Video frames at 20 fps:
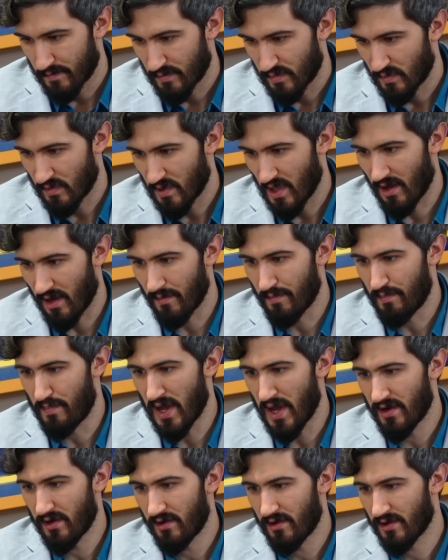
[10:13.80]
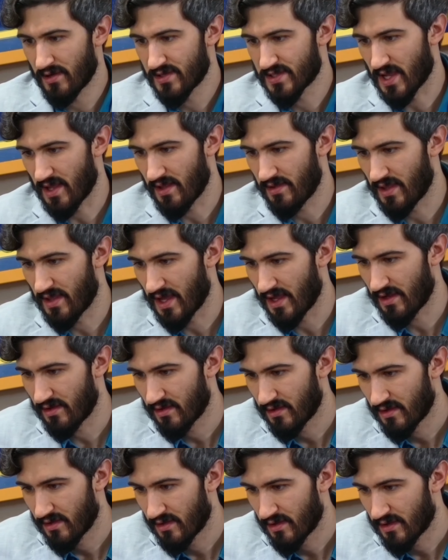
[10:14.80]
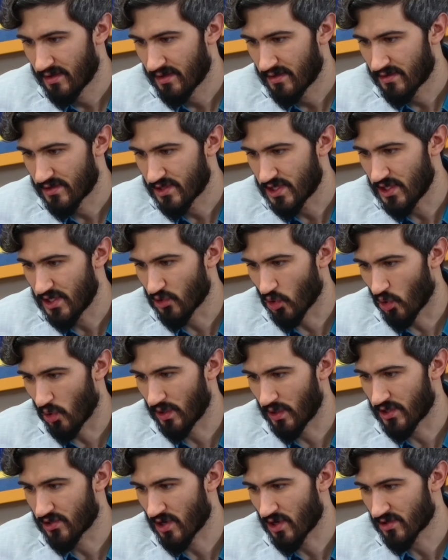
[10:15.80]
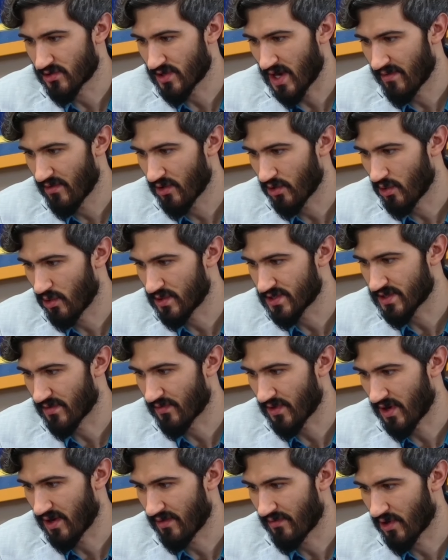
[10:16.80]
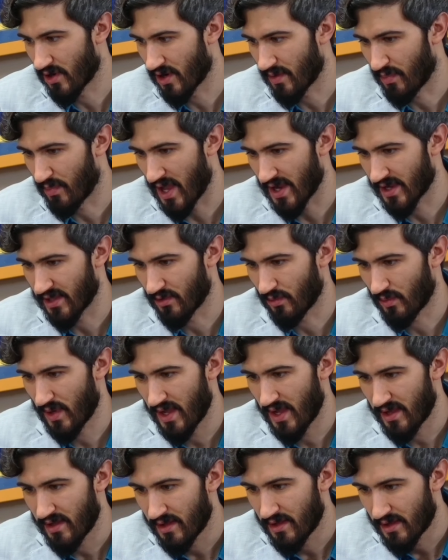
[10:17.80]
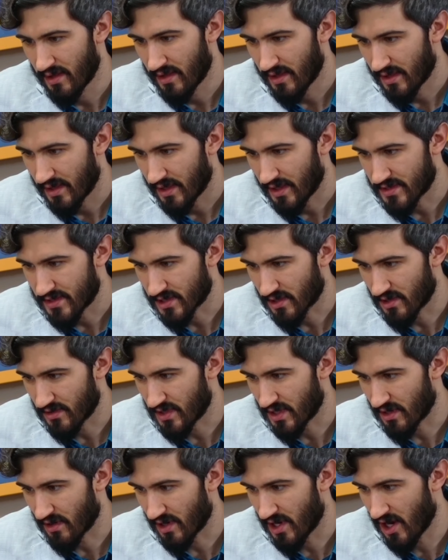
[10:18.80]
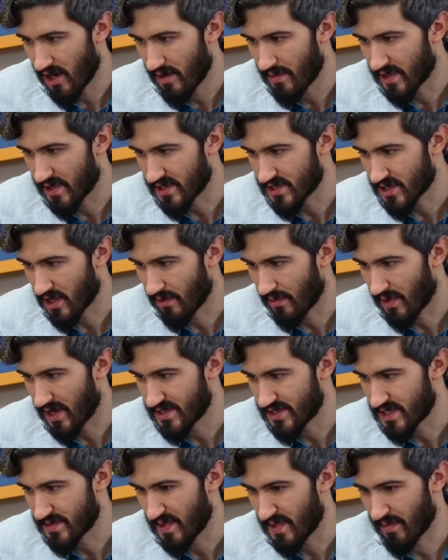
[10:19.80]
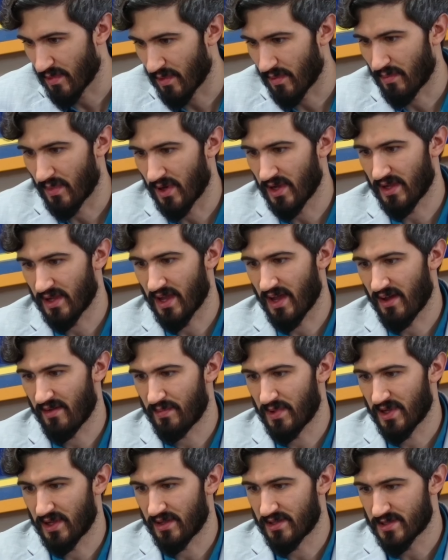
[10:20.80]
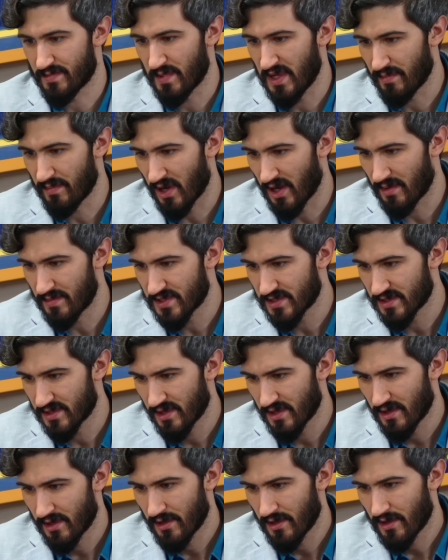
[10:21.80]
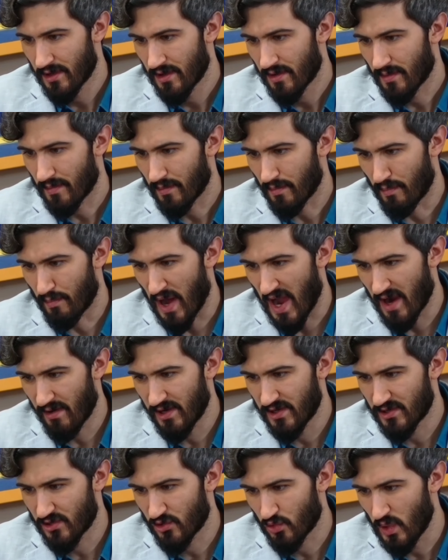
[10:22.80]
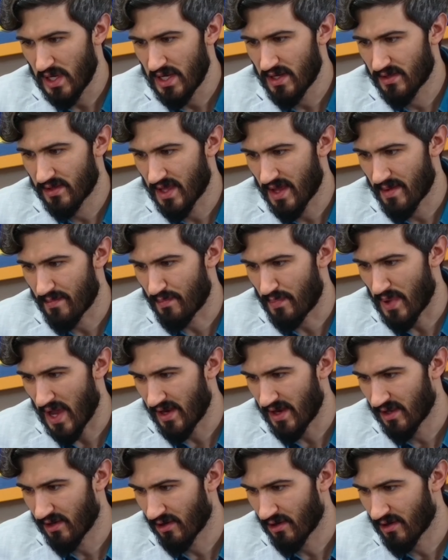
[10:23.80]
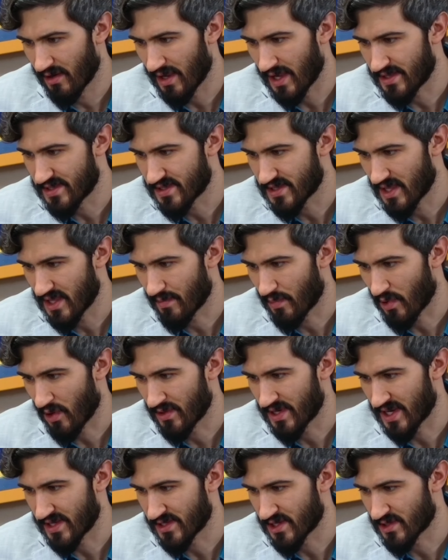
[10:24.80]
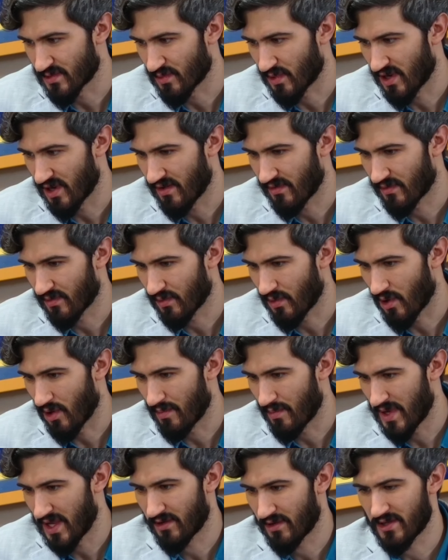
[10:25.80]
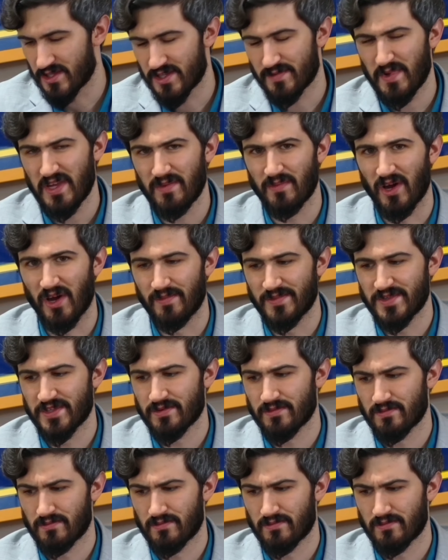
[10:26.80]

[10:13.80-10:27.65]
Now, Bettinger said that she told a truck driver who was in front of her and blocking the way, it's a good thing you're here because otherwise these people might have been speed bumps. Byron tweeted that Bettinger had said the protesters would have, quote, made good speed bumps.